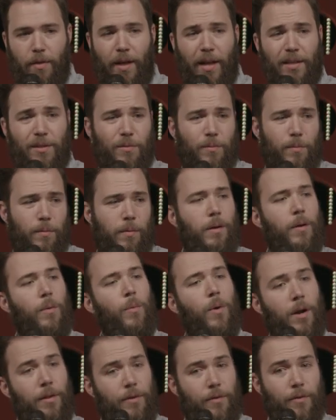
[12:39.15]
That's
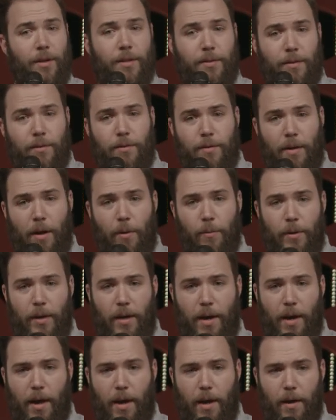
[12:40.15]
one of the reasons that we
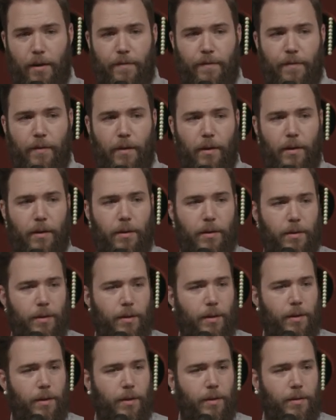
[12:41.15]
have
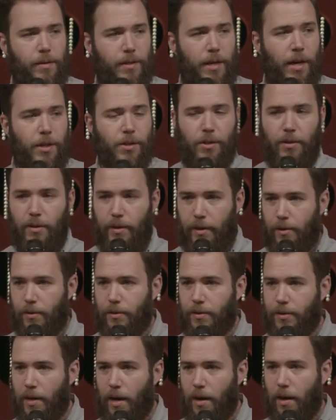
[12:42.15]
the section
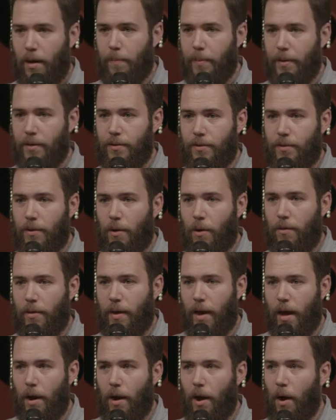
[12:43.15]
leaders set up is so
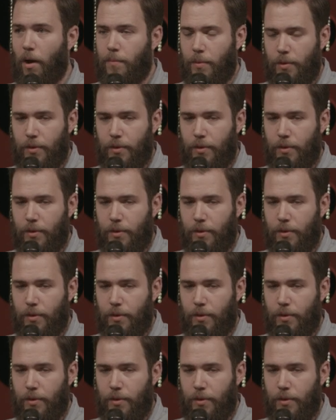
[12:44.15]
that our